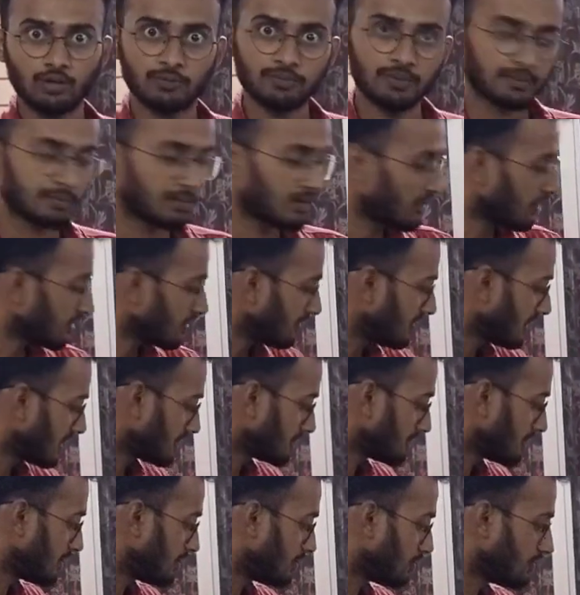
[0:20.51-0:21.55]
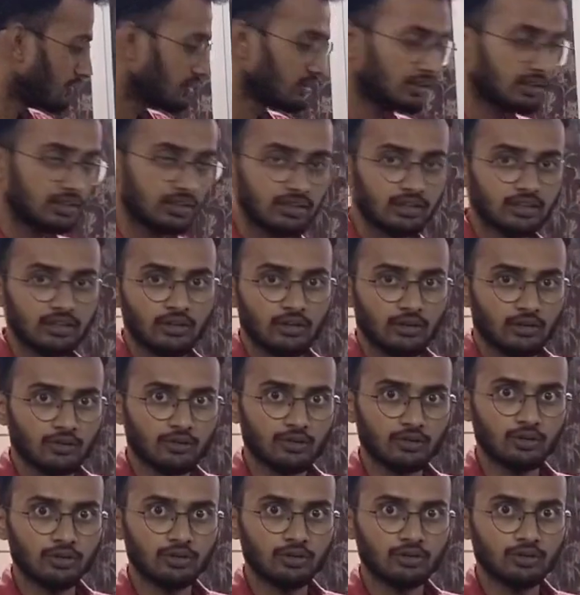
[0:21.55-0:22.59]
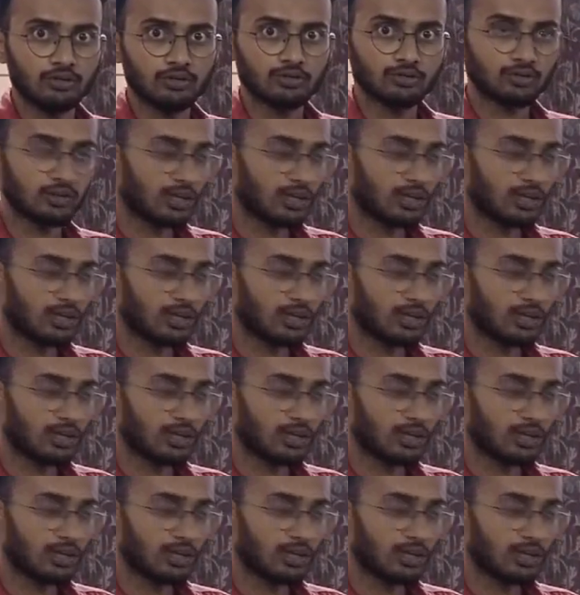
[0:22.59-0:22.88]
House purposes it can be used. So